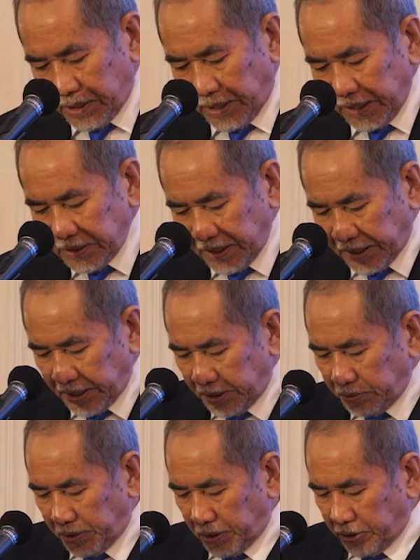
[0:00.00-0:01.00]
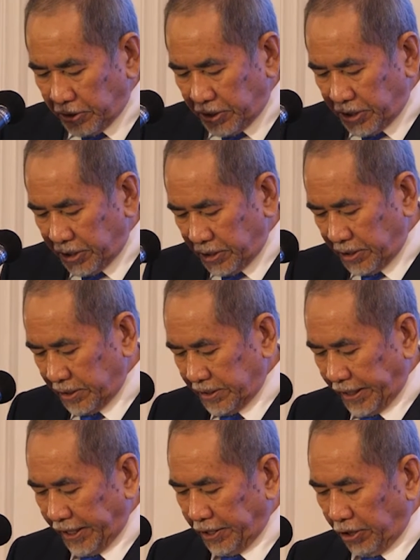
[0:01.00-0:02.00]
Thus, again, we look,
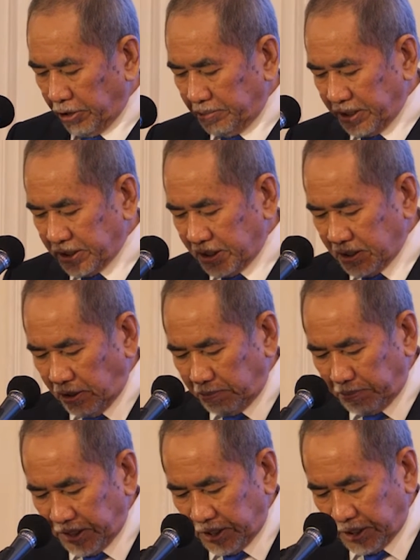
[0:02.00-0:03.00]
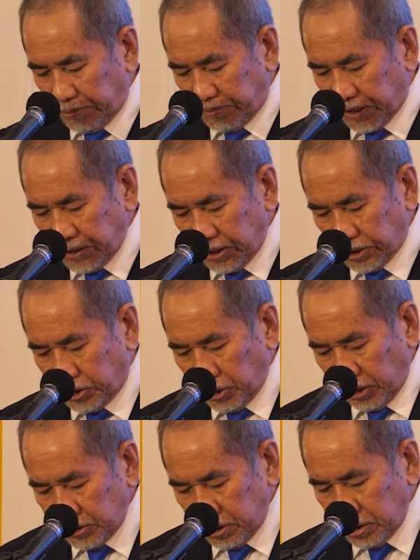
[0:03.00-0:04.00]
the economic competitiveness is
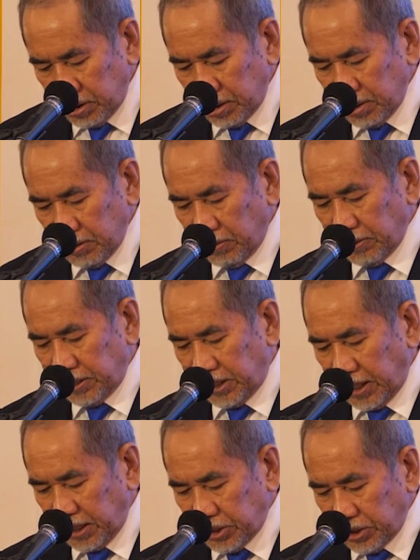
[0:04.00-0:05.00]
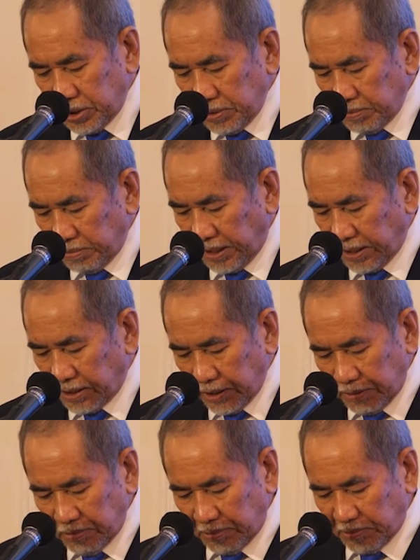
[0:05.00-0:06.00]
not only judged by the
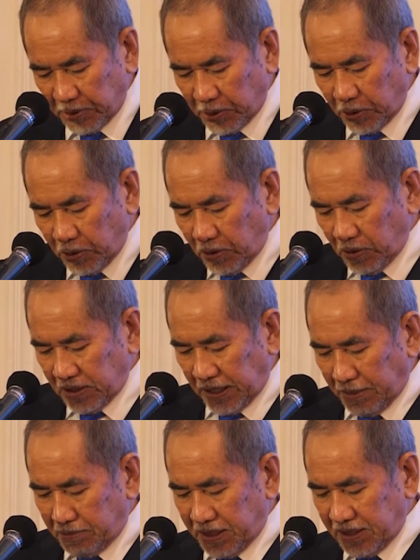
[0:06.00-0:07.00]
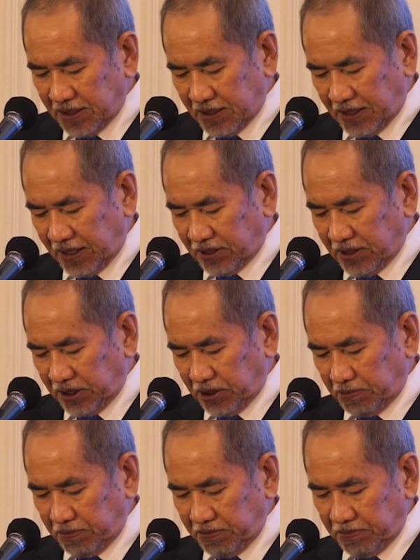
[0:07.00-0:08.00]
term raw numbers as
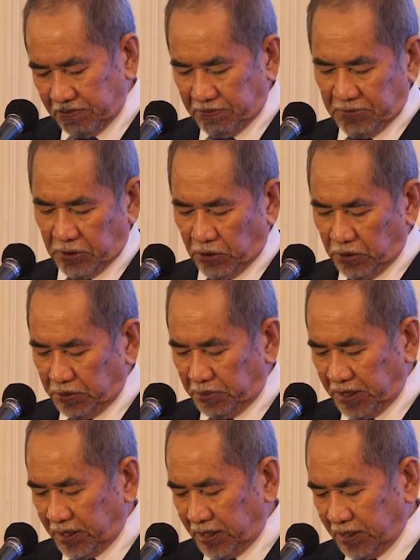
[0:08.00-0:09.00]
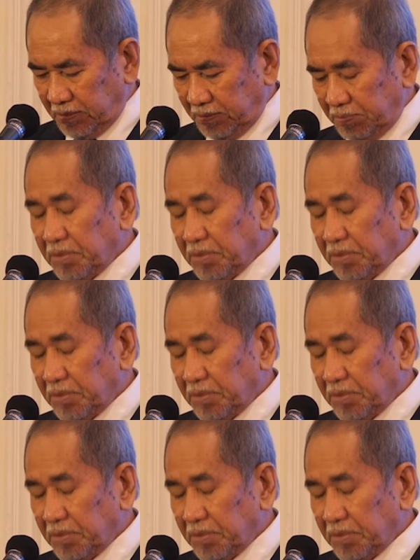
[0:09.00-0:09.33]
such grows bigger.